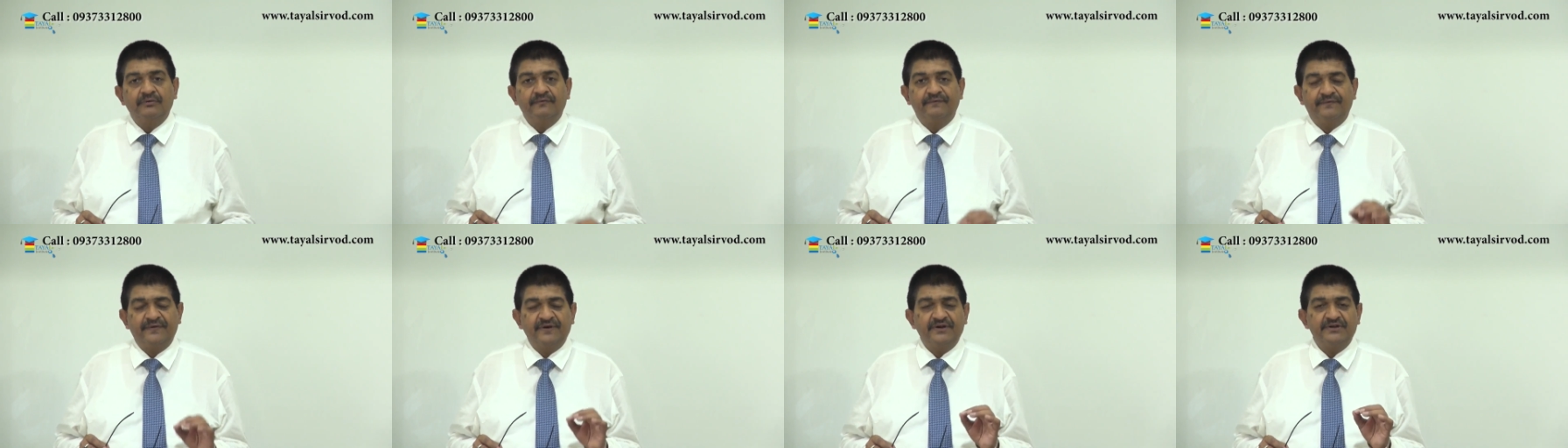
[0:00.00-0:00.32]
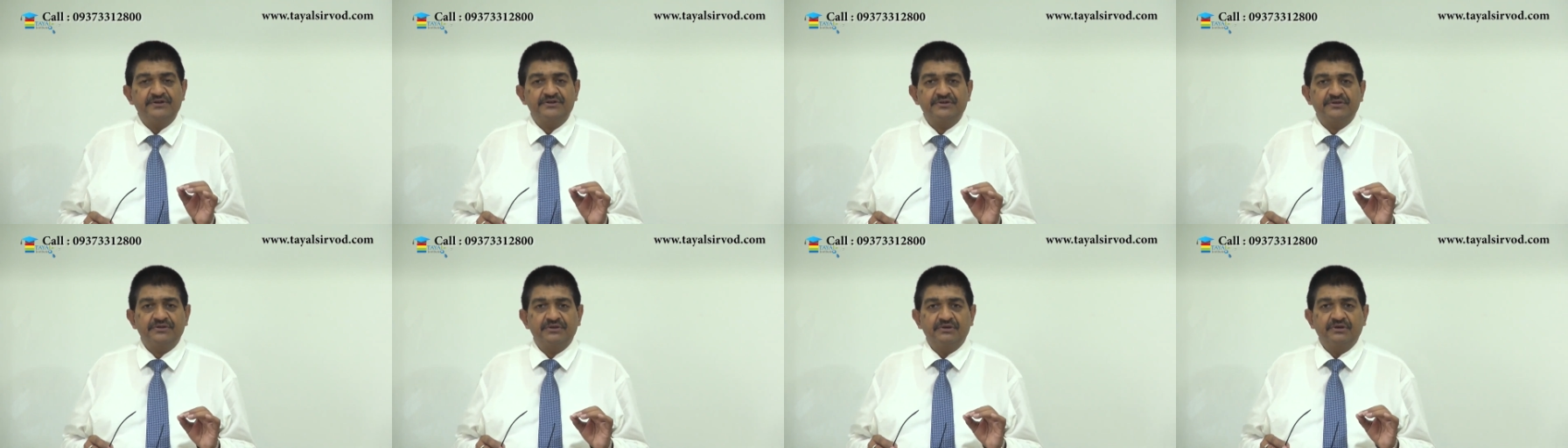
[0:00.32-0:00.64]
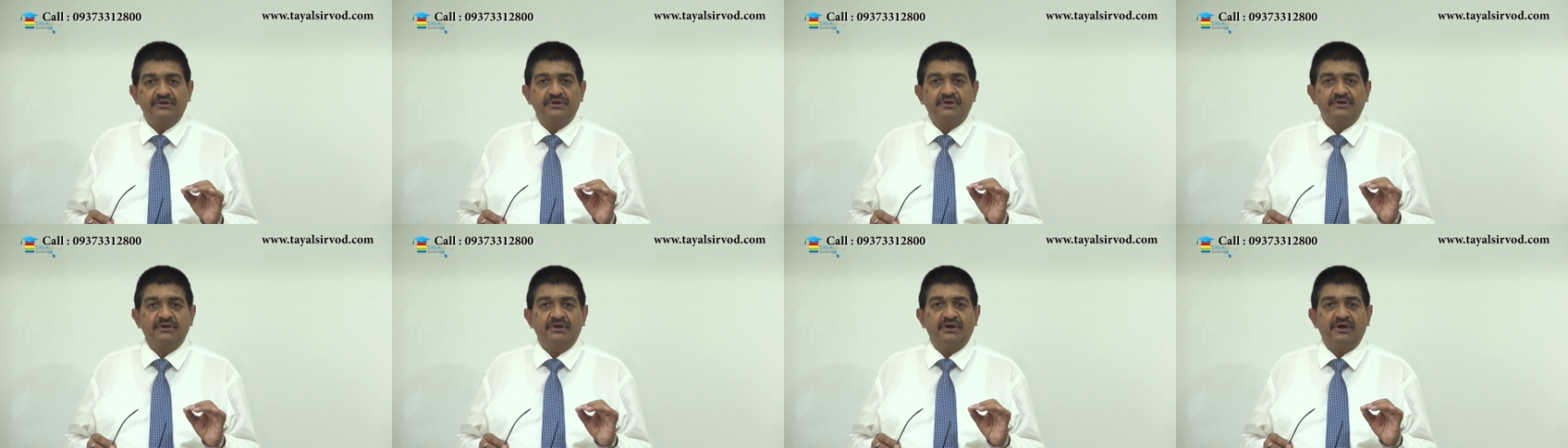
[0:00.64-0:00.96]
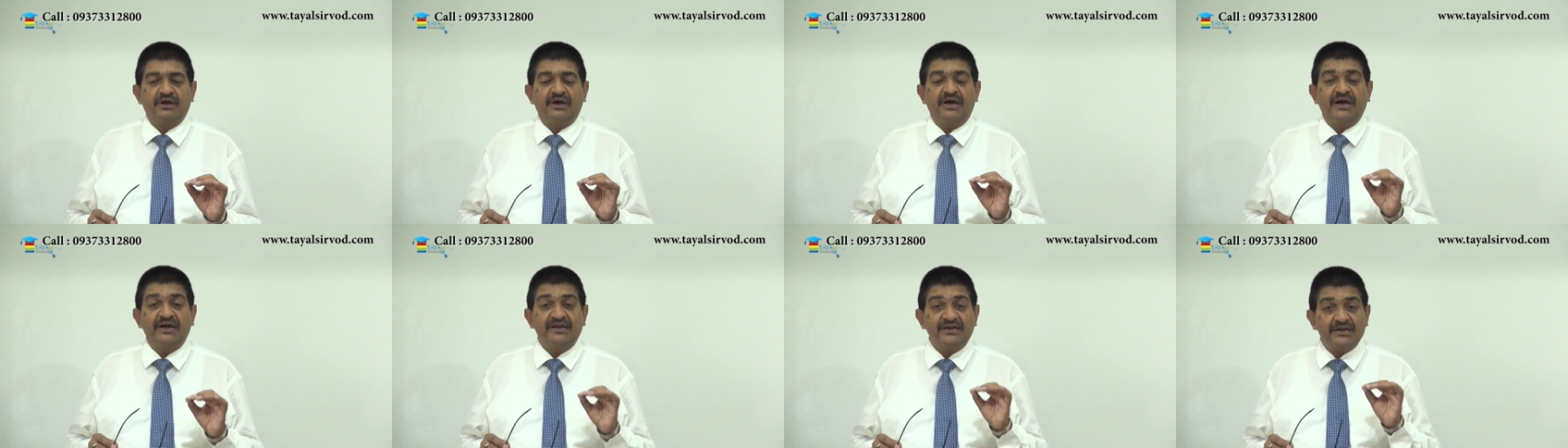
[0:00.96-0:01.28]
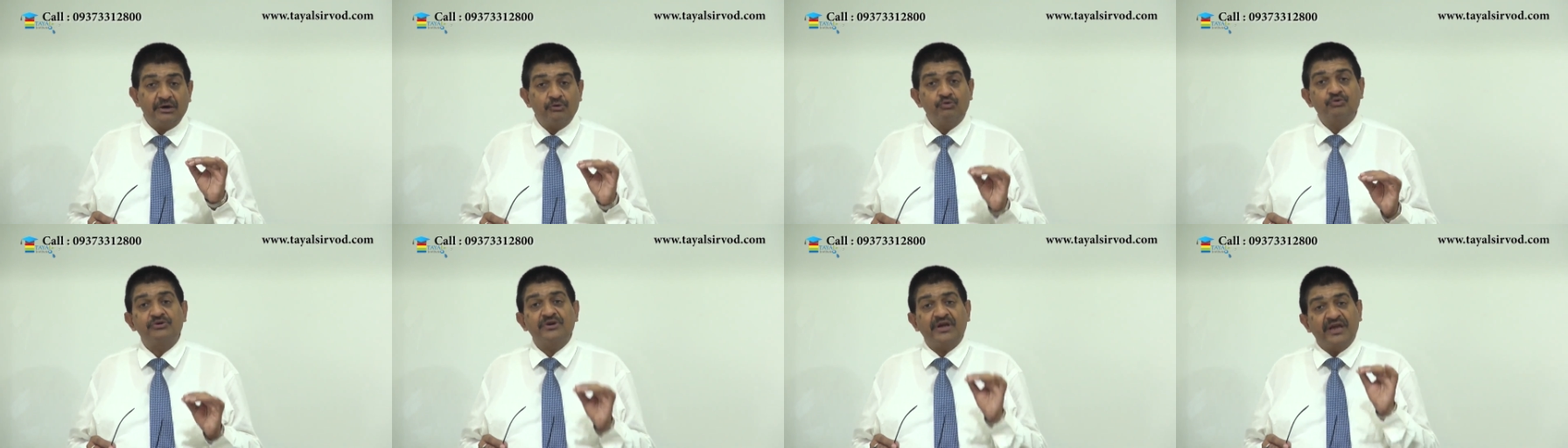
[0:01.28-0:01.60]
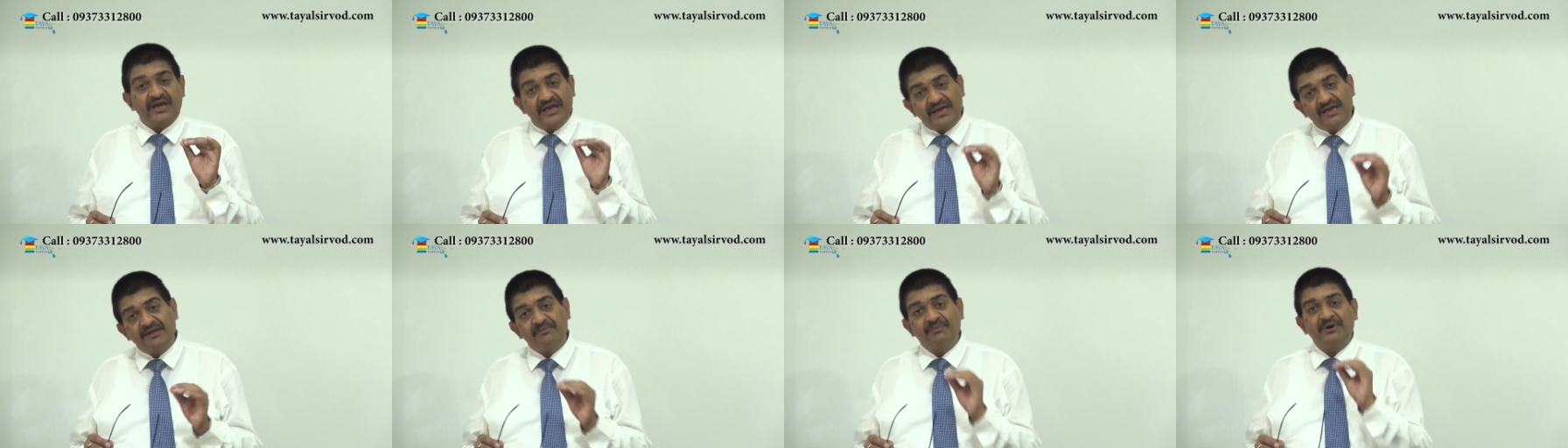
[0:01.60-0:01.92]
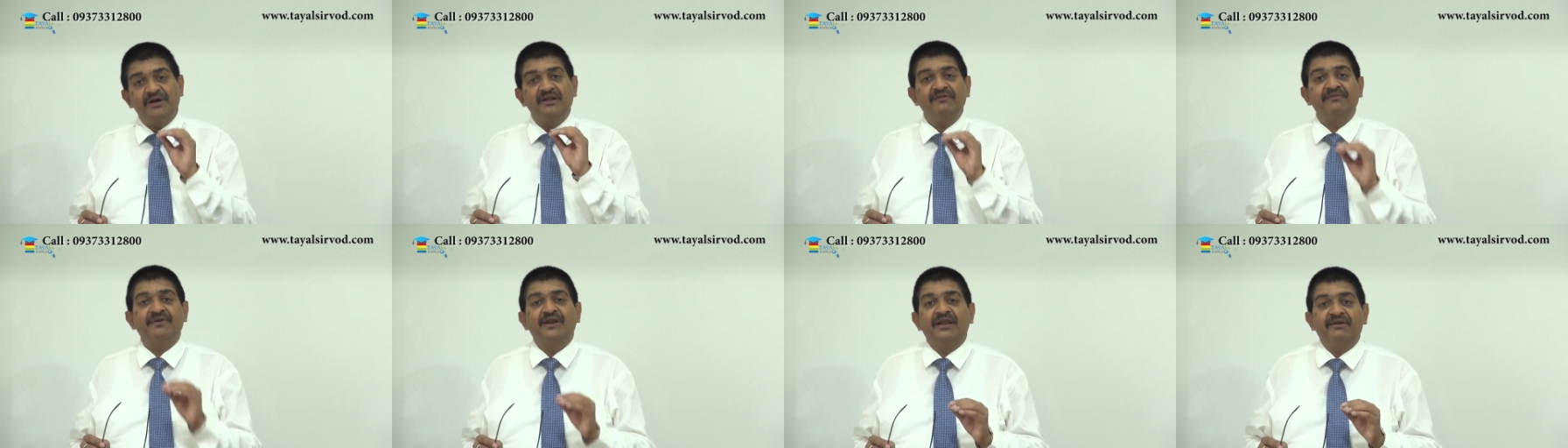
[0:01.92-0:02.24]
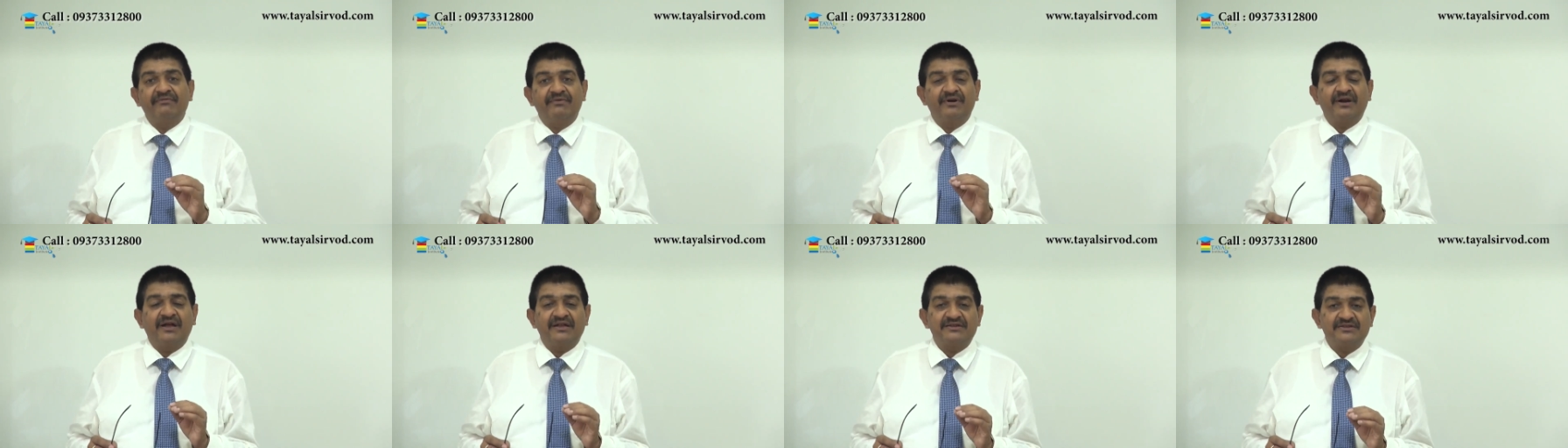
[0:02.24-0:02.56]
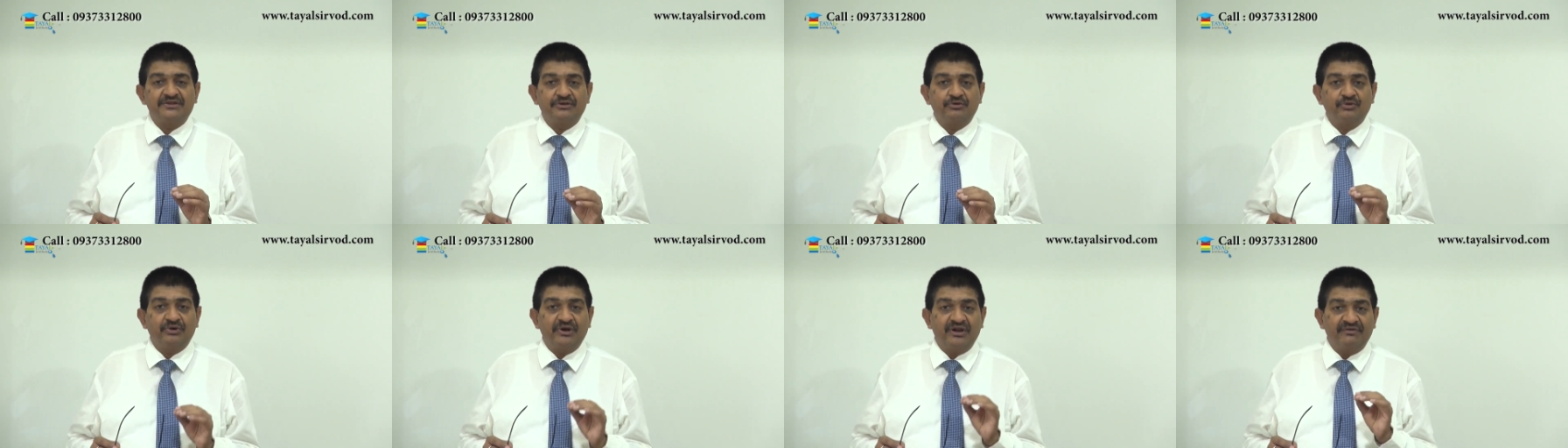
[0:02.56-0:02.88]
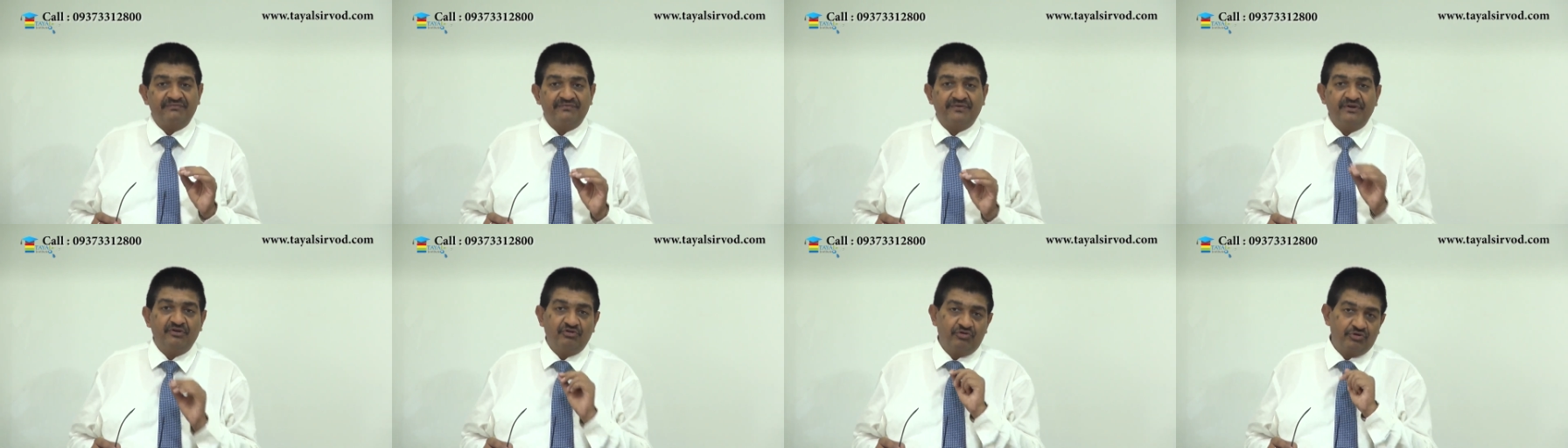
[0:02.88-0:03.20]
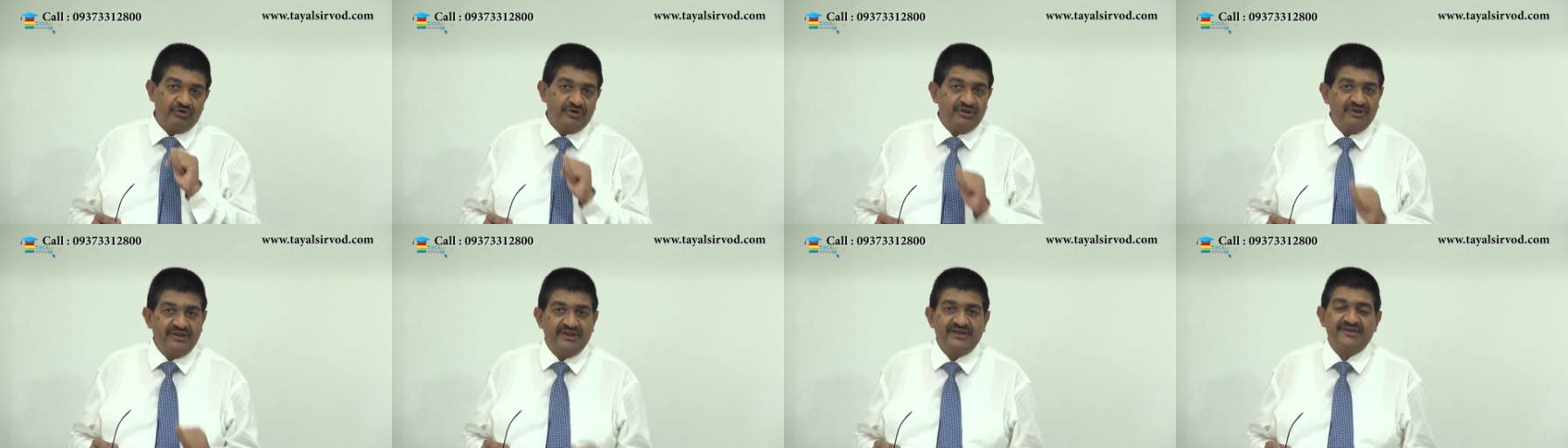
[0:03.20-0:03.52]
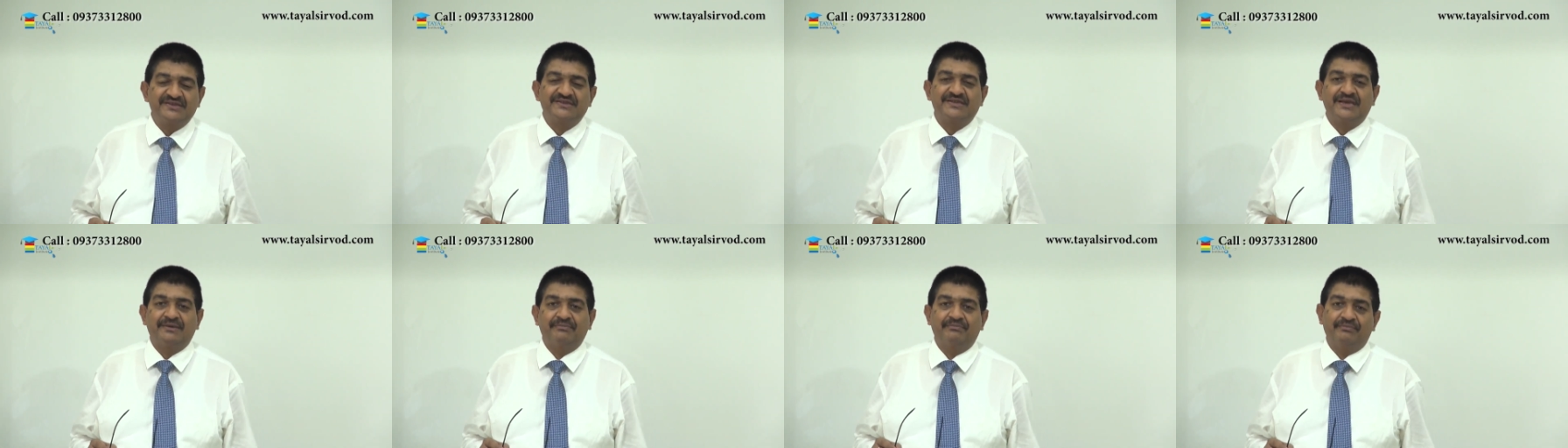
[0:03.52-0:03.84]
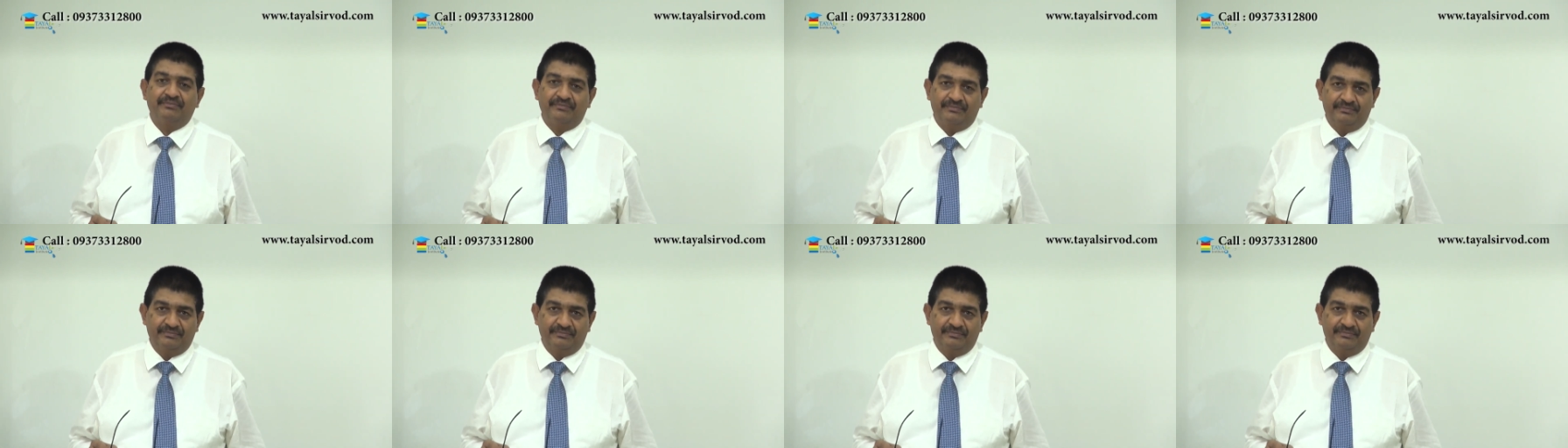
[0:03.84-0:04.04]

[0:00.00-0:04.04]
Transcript: Friends, I doubt anybody will ever ask you a definition in the exam.